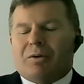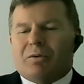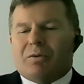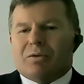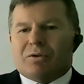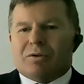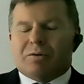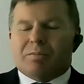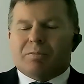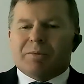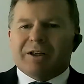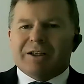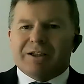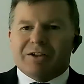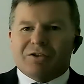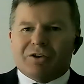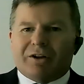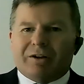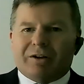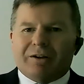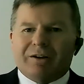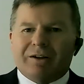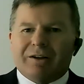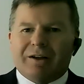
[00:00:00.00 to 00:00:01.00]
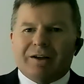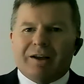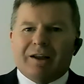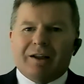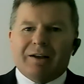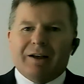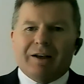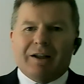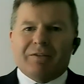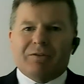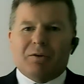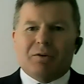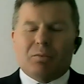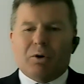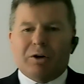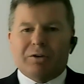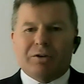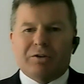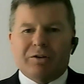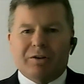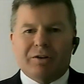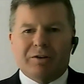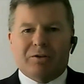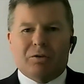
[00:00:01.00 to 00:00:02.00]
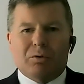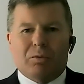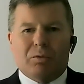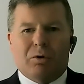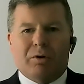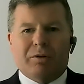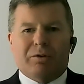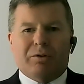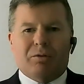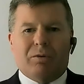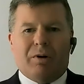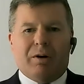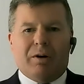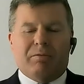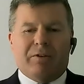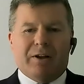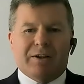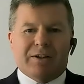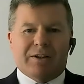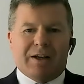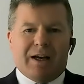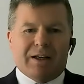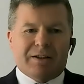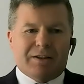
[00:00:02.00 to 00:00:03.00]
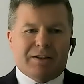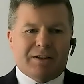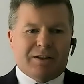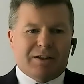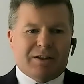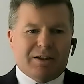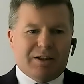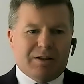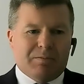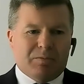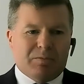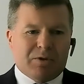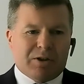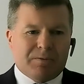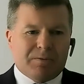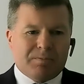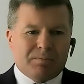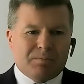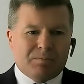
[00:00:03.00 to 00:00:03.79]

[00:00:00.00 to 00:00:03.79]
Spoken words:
which is a bit easier, and left the work to our fantastic teams.